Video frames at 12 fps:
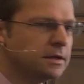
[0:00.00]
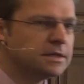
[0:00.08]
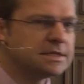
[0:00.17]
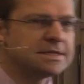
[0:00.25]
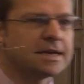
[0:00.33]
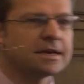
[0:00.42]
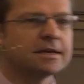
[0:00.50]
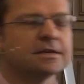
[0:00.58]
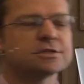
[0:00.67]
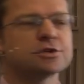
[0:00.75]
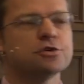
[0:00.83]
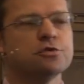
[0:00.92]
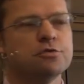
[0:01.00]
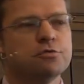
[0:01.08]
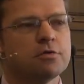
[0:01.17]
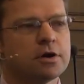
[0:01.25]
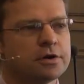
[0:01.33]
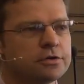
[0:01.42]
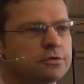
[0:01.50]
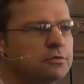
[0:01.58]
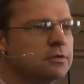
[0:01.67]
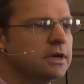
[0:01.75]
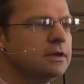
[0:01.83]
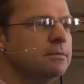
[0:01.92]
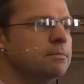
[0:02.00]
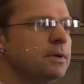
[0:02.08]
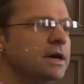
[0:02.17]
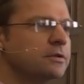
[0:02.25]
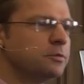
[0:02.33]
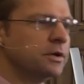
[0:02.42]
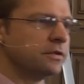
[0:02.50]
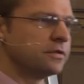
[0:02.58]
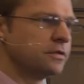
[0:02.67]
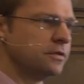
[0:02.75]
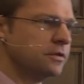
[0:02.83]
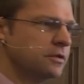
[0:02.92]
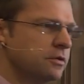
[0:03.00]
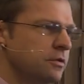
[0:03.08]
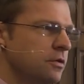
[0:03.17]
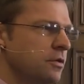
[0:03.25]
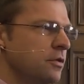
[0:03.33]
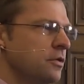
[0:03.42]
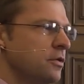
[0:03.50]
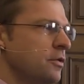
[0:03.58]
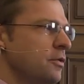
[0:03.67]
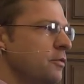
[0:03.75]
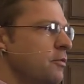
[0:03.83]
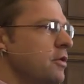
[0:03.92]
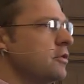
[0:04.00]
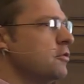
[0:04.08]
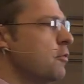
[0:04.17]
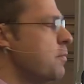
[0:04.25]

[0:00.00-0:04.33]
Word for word: The second is who are you in bed with? What are your